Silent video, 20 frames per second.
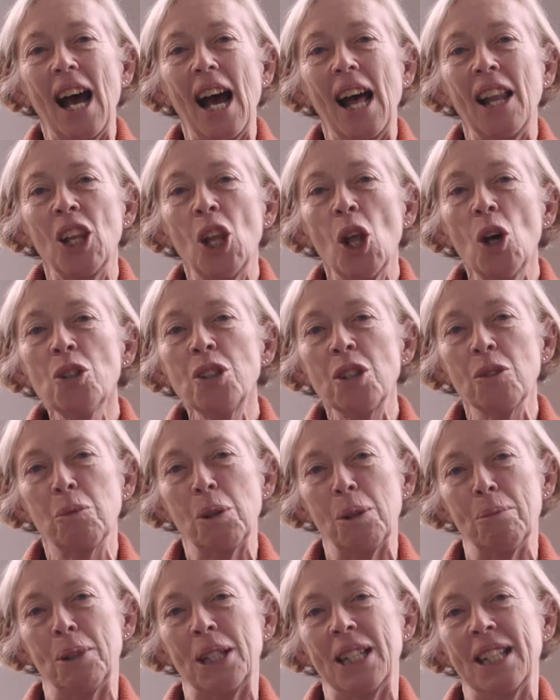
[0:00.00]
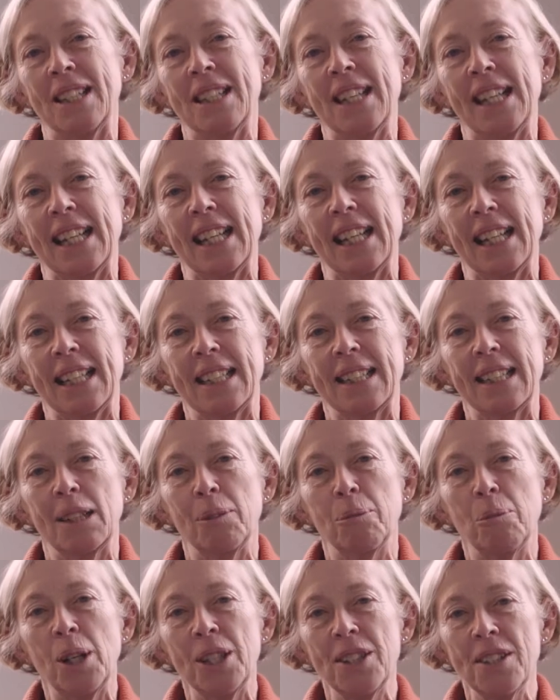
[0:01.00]
a lot of women think
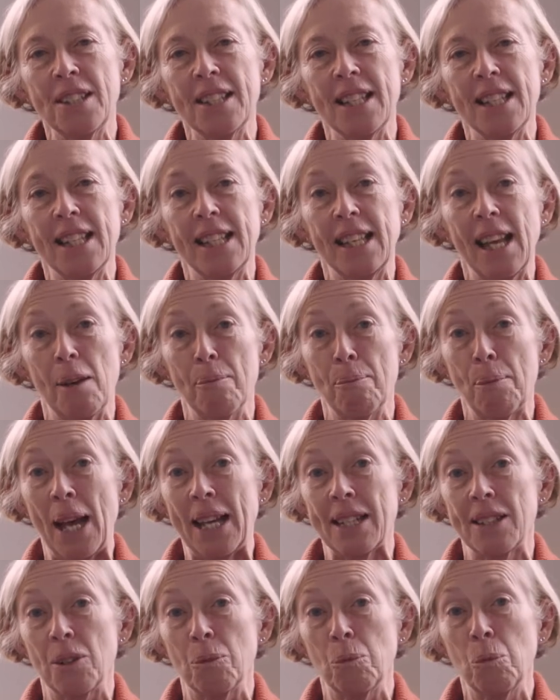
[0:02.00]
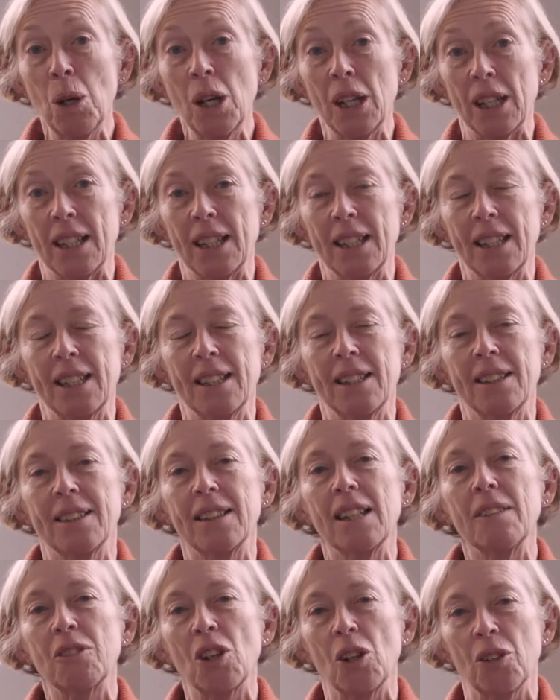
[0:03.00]
that once they get back to work,
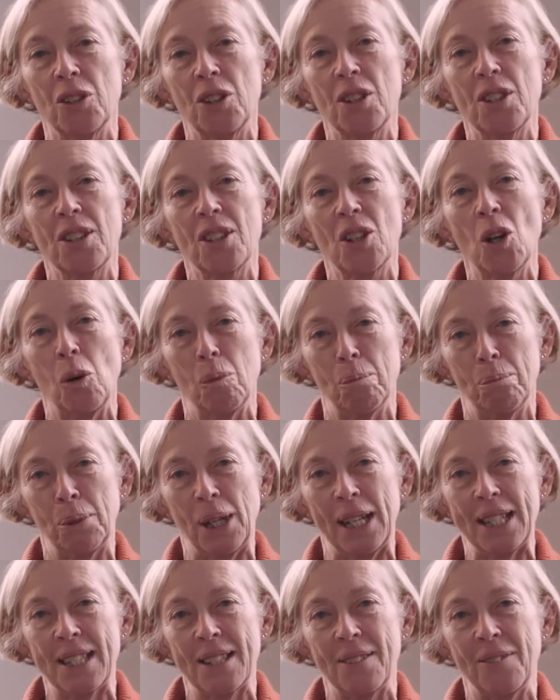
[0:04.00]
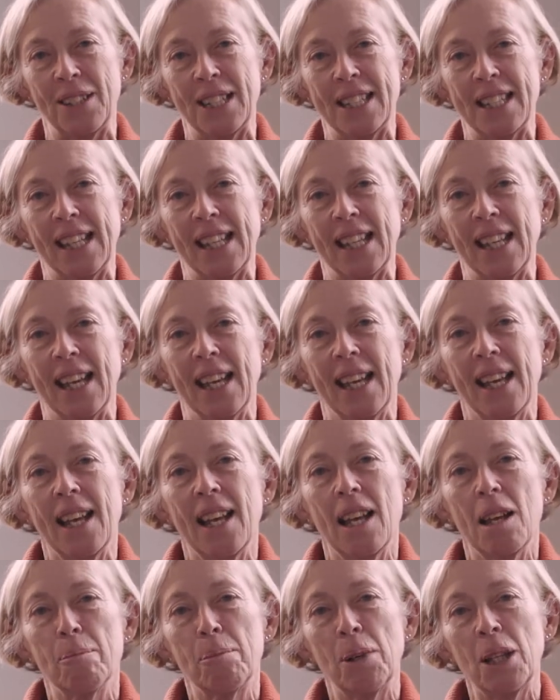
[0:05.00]
they've got to stop breastfeeding.
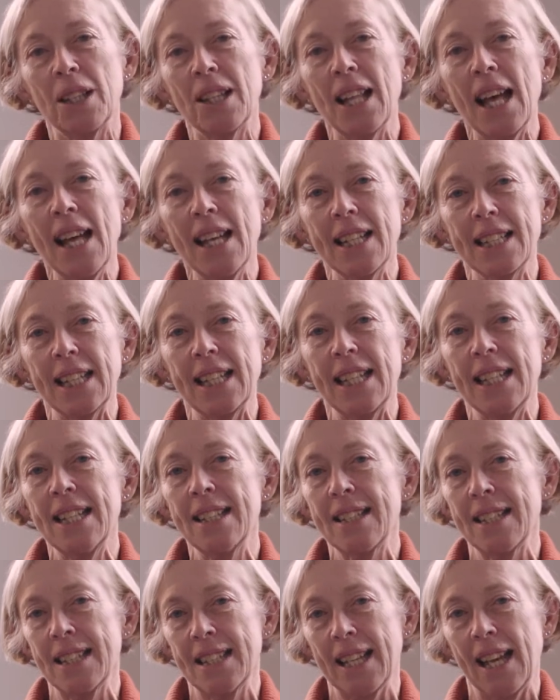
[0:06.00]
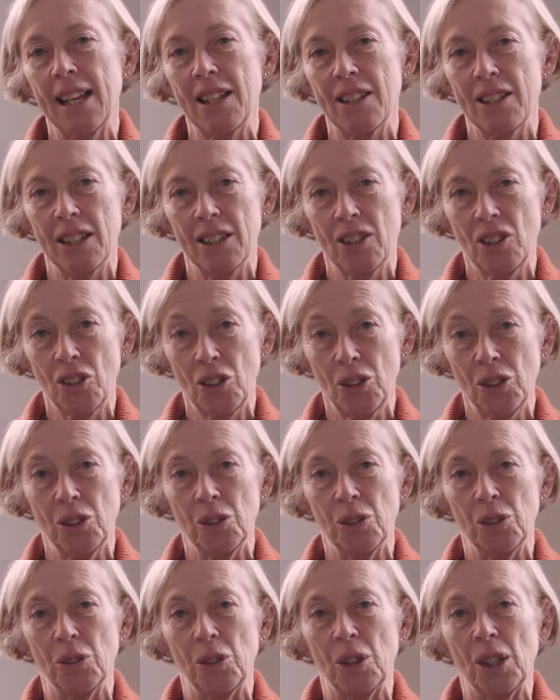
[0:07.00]
But that isn't actually true.